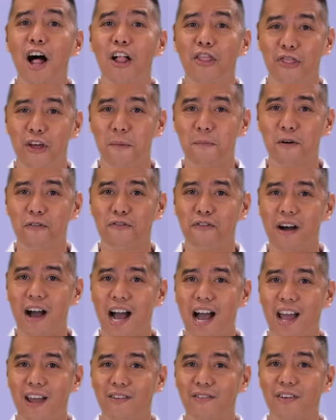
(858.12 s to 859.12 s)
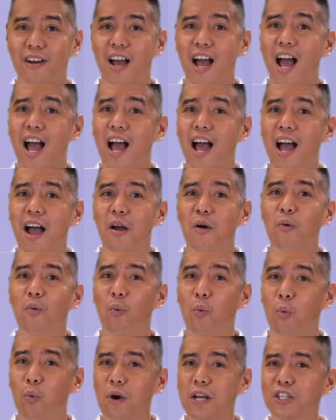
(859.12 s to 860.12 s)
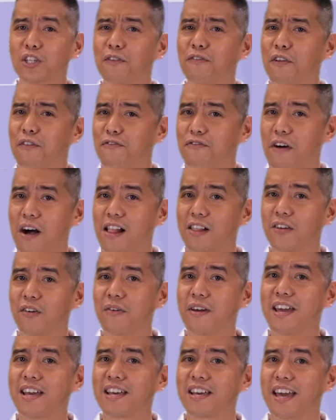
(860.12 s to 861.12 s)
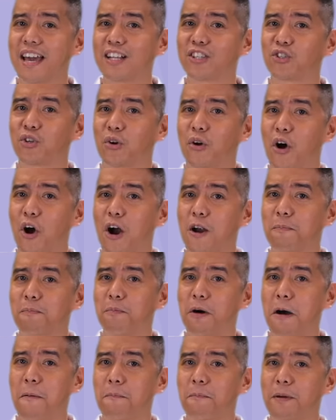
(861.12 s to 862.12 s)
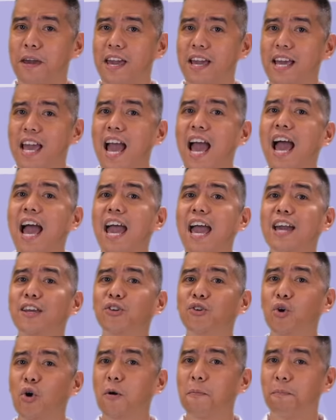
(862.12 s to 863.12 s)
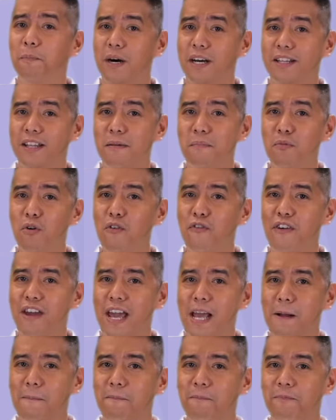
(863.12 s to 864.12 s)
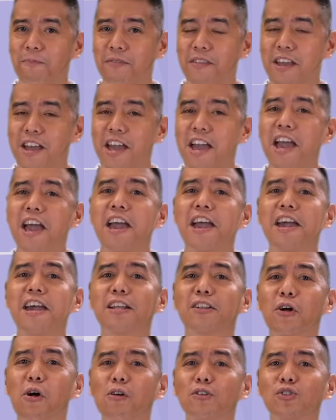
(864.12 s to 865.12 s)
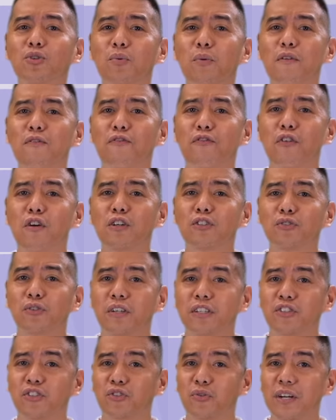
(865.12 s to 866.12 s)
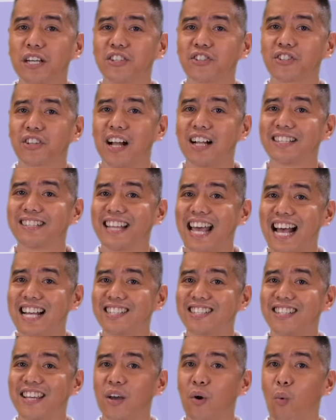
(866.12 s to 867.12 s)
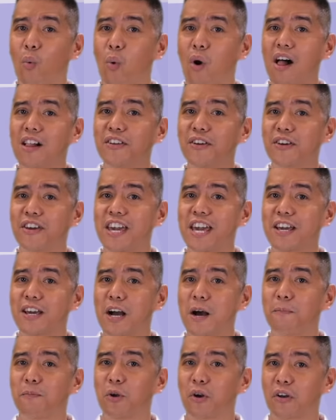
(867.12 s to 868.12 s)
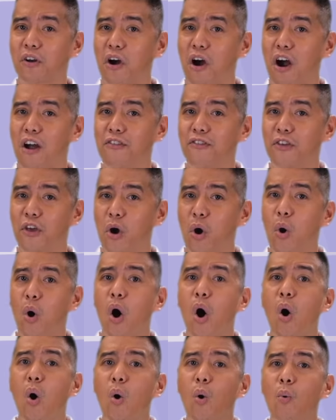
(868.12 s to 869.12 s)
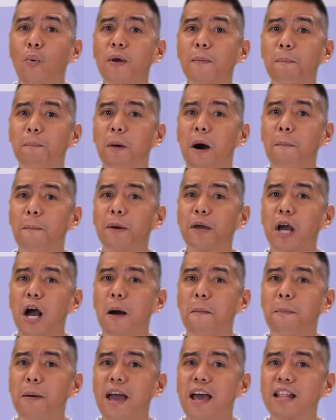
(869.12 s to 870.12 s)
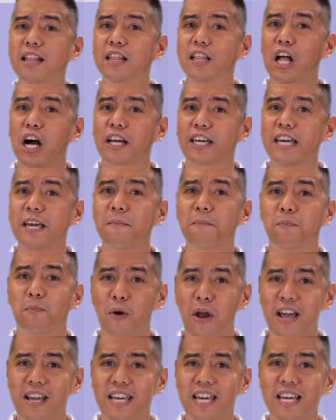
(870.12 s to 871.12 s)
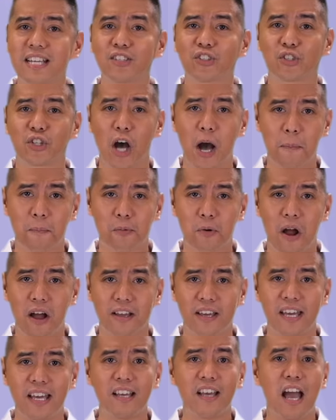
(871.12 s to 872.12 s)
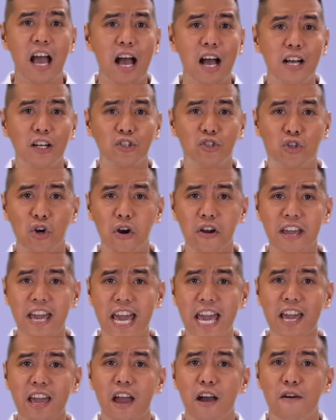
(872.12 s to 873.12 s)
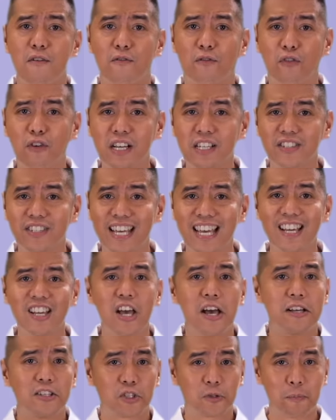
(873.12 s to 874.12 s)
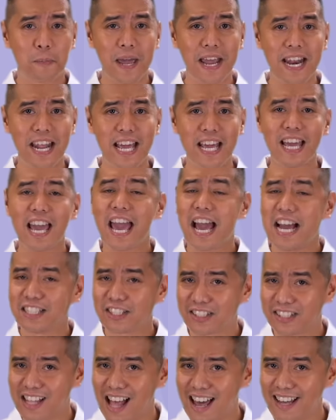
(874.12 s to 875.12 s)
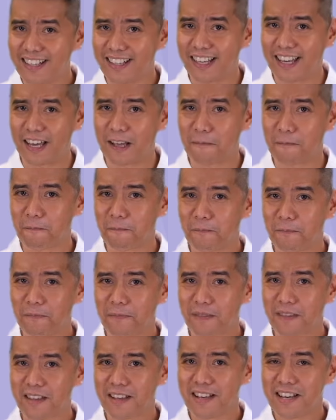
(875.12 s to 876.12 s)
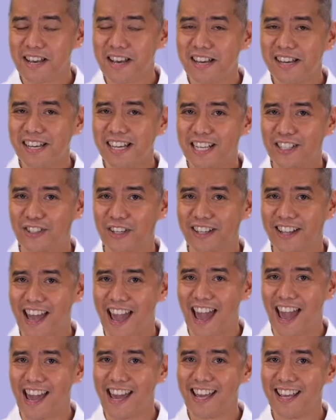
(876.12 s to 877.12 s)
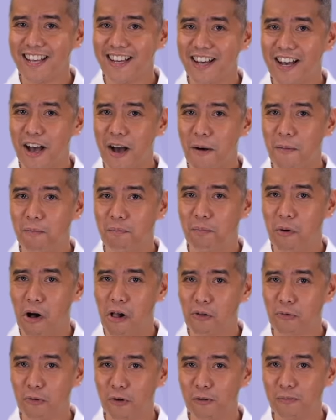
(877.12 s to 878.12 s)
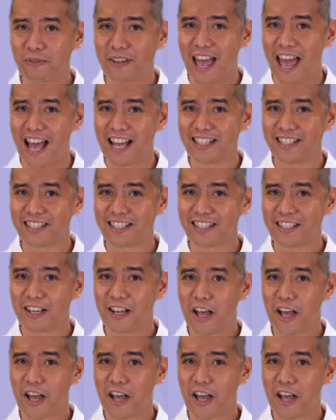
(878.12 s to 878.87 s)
Number 5. Which of the following gets your heart pumping and your body moving? It also refers to the street-style dancing while you kick up your cardio with popping up and locking, breaking, top rocking, jerking, freezing, speeding, and sliding. Is it A, ballroom dance?